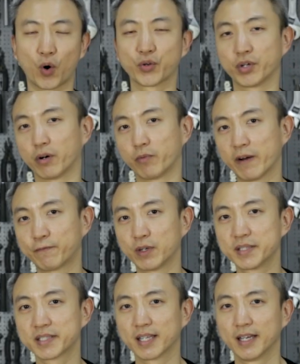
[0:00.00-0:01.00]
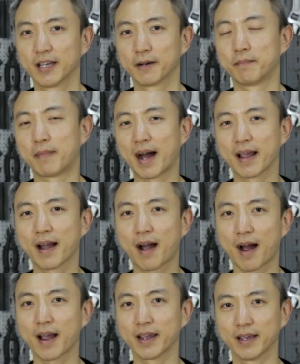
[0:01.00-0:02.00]
for your reference, my
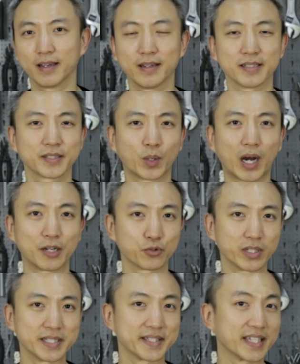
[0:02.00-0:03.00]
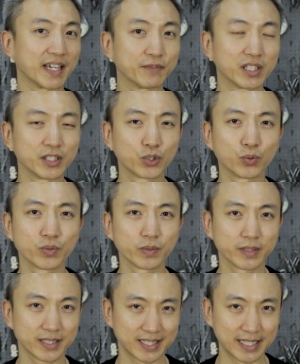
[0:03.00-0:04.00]
height is
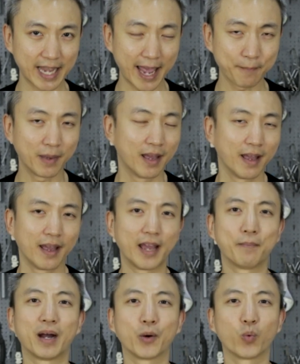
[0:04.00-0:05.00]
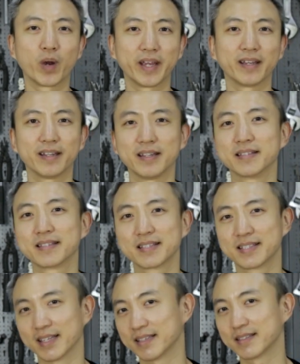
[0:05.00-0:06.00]
172 cm and my weight is
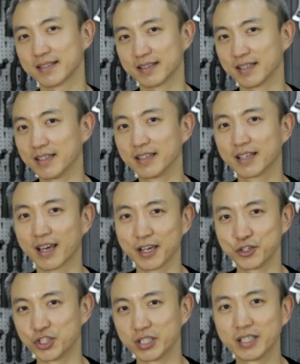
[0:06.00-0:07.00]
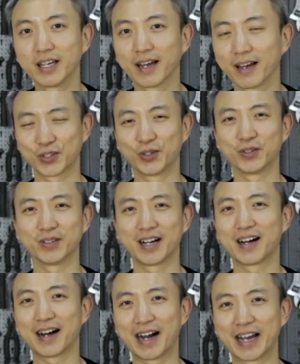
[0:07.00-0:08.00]
60 kg. So
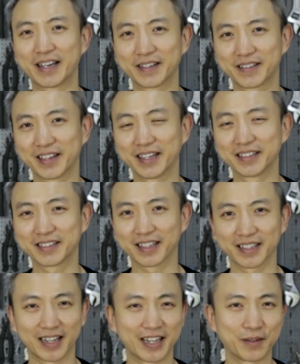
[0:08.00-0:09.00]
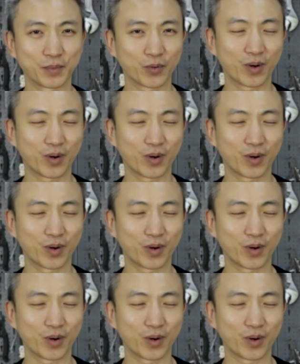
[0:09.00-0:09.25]
I think that I'm